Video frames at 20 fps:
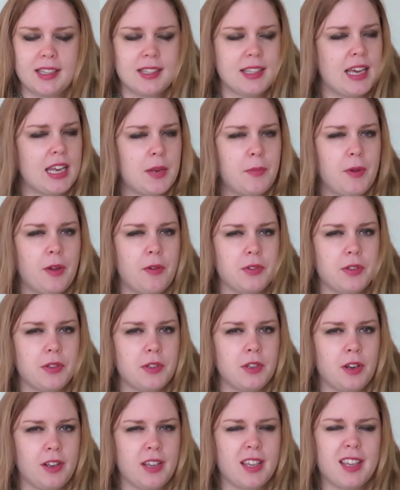had a bit of
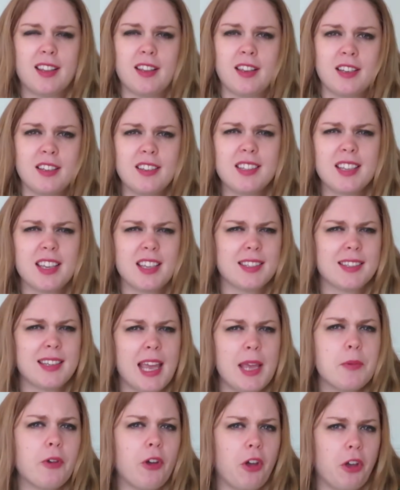a, it does get
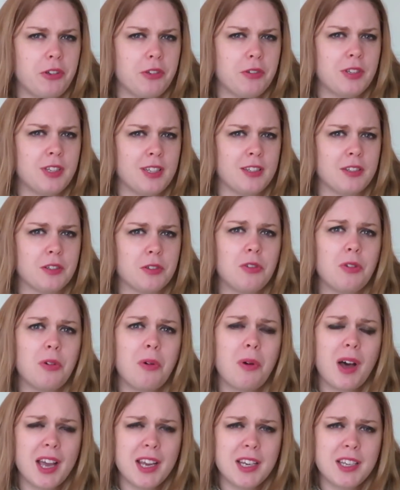scapegoated
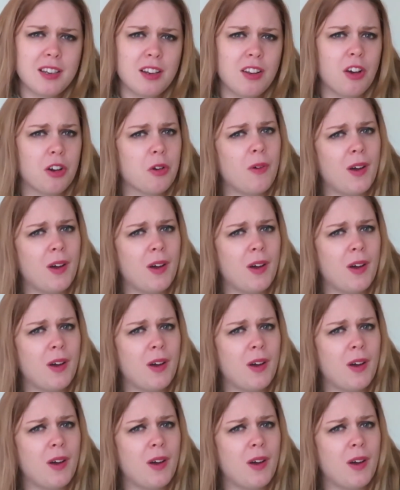quite a lot,